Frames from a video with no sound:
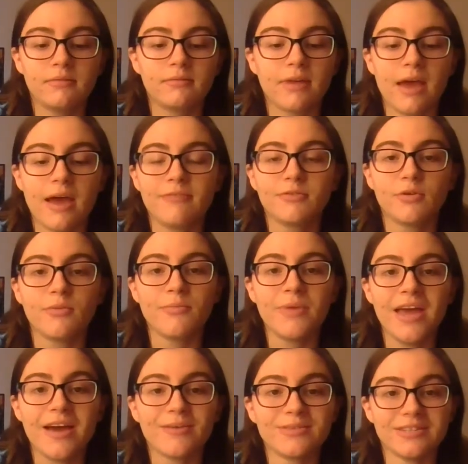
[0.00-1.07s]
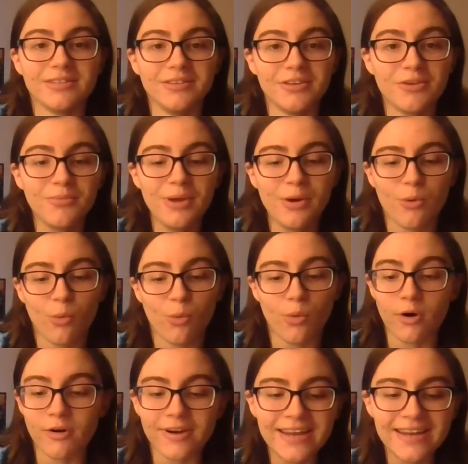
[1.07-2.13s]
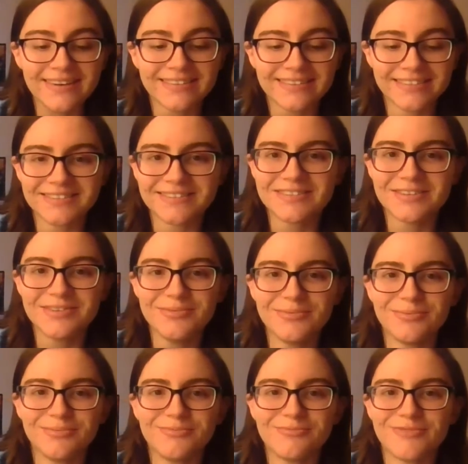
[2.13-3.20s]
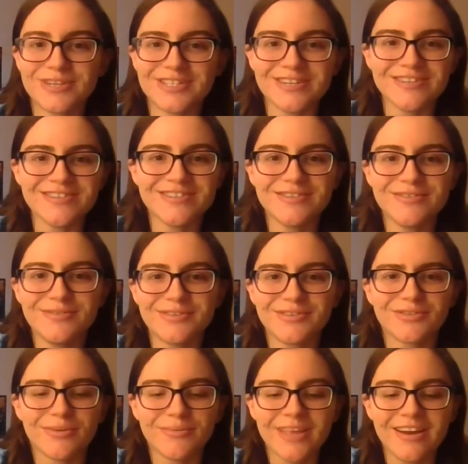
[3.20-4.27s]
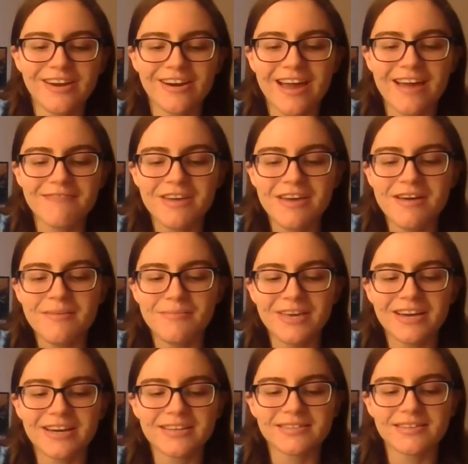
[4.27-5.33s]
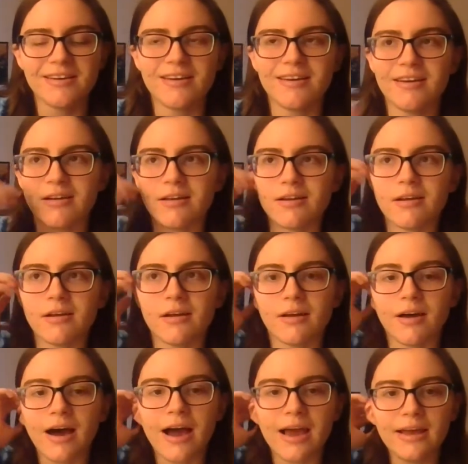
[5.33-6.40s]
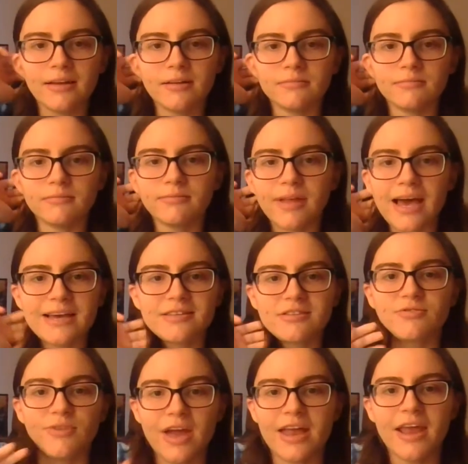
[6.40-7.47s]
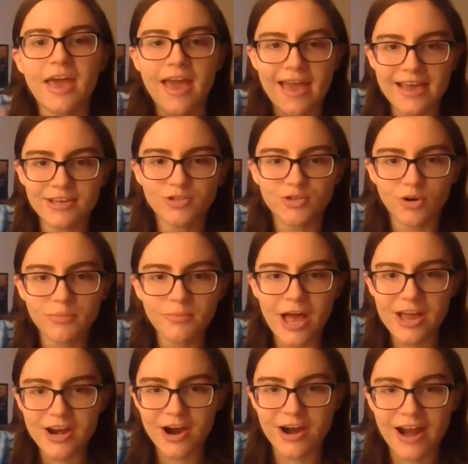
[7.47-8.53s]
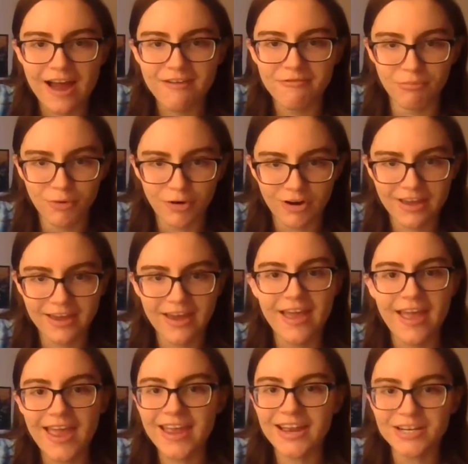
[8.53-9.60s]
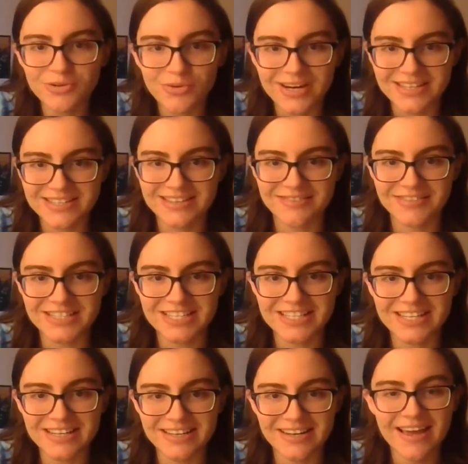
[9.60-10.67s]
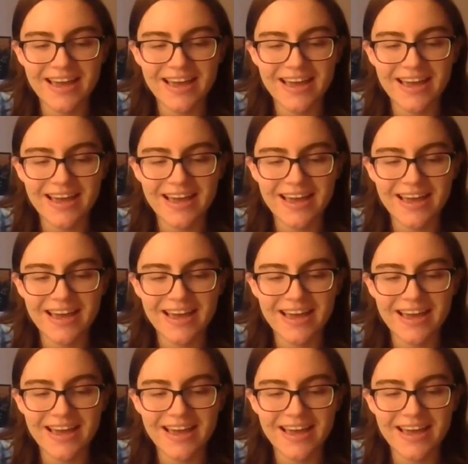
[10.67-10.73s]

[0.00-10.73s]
have to admit I was a little bit worried to return to the Stormlight Archive because I last read a Stormlight Archive book in 2017,